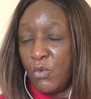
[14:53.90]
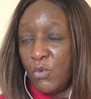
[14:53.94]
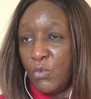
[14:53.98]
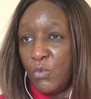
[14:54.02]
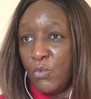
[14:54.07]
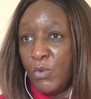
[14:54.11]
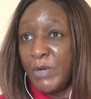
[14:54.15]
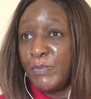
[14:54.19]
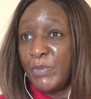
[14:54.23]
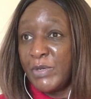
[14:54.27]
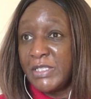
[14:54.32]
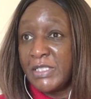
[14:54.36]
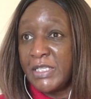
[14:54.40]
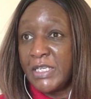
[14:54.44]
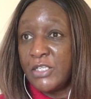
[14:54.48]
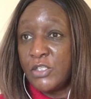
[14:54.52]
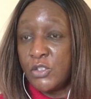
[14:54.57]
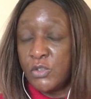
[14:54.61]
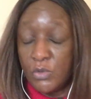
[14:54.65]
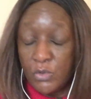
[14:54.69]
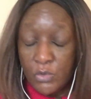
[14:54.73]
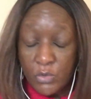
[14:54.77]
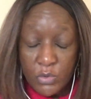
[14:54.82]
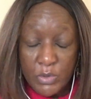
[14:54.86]
What President
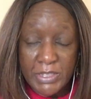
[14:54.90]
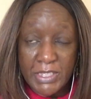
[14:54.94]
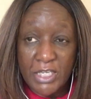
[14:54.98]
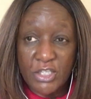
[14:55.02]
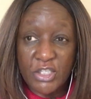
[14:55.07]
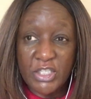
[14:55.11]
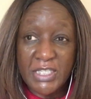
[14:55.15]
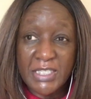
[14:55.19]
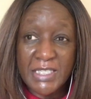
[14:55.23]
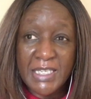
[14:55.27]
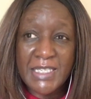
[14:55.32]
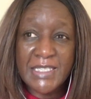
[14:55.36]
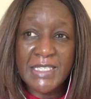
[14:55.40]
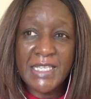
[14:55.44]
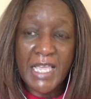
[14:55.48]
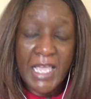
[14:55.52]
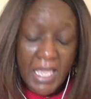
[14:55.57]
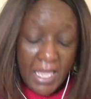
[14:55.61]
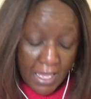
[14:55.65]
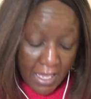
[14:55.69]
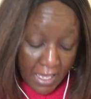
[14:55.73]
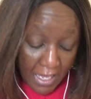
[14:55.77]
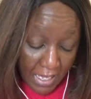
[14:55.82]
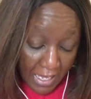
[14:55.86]
Suluhu says, she says,
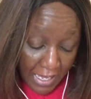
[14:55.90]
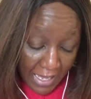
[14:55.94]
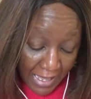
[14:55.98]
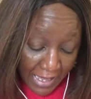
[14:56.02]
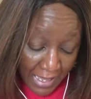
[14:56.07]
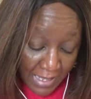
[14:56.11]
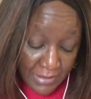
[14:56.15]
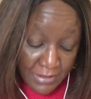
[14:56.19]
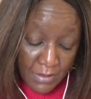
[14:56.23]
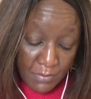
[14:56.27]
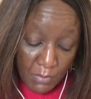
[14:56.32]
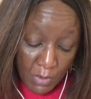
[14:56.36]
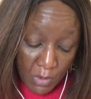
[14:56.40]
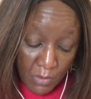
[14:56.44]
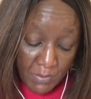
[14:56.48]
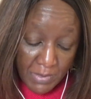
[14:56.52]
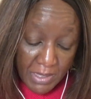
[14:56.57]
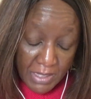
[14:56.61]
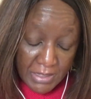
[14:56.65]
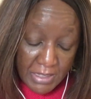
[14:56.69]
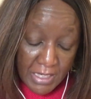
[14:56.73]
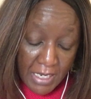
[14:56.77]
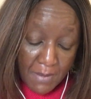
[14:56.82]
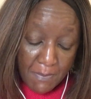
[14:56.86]
at the
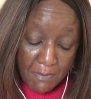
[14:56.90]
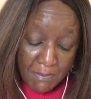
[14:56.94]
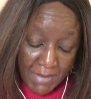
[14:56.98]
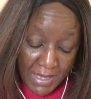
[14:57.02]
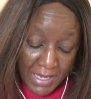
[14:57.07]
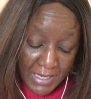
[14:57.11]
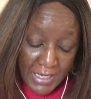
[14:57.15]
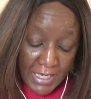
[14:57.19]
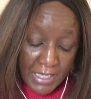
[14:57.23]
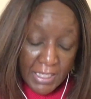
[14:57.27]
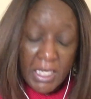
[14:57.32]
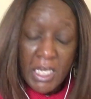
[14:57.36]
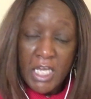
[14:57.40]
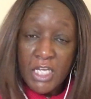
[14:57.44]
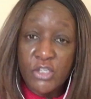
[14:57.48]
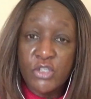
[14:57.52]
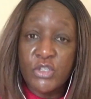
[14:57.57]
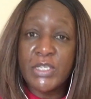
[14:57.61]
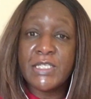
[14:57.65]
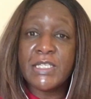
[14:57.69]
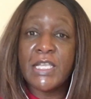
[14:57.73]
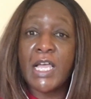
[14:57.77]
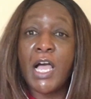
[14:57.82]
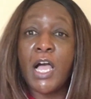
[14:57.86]
moment, many
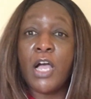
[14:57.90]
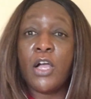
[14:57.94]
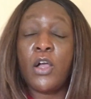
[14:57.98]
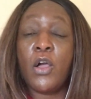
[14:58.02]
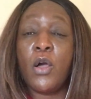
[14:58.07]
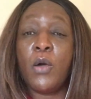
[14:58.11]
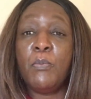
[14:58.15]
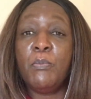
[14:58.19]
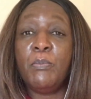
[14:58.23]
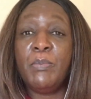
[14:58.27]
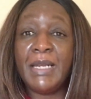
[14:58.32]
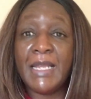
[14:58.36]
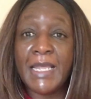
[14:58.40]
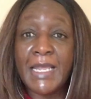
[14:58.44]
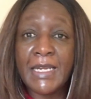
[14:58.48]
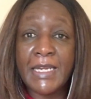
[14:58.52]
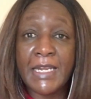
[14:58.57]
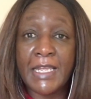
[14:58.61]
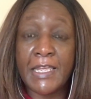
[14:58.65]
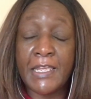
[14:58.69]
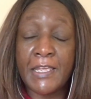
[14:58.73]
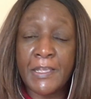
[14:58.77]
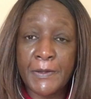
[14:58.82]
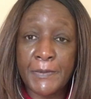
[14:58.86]
countries are
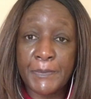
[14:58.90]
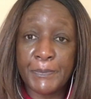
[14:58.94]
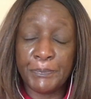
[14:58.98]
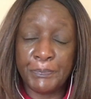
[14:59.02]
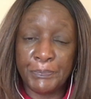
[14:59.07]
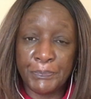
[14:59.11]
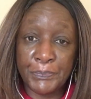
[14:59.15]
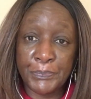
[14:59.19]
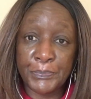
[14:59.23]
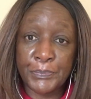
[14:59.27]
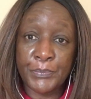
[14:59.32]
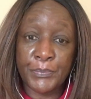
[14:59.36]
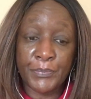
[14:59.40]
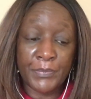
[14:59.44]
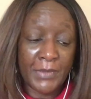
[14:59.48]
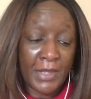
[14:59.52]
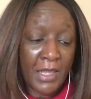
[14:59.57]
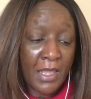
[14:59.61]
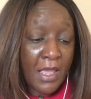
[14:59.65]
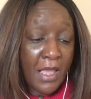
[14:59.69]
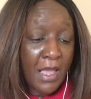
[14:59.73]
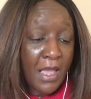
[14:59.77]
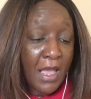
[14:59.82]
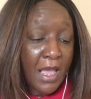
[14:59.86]
complaining
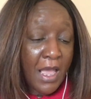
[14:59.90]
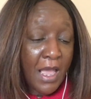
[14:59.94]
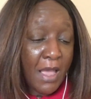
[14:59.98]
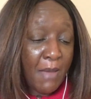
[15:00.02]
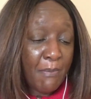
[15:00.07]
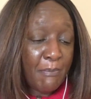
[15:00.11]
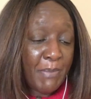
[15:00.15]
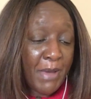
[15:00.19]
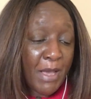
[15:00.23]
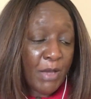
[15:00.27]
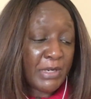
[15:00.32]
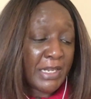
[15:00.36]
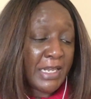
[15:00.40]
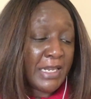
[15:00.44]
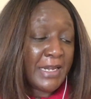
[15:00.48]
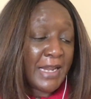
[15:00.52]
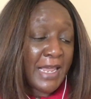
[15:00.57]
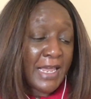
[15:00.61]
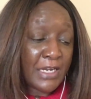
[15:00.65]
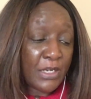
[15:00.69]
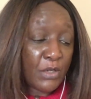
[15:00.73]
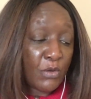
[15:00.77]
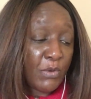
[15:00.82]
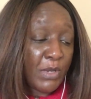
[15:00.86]
about
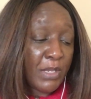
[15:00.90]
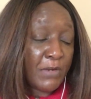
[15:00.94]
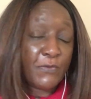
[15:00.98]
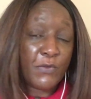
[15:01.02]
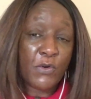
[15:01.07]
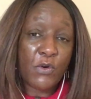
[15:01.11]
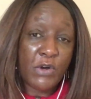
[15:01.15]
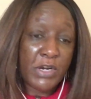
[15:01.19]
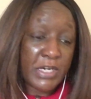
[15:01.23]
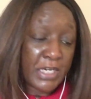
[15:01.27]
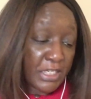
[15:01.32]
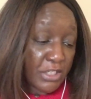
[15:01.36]
inadequate foreign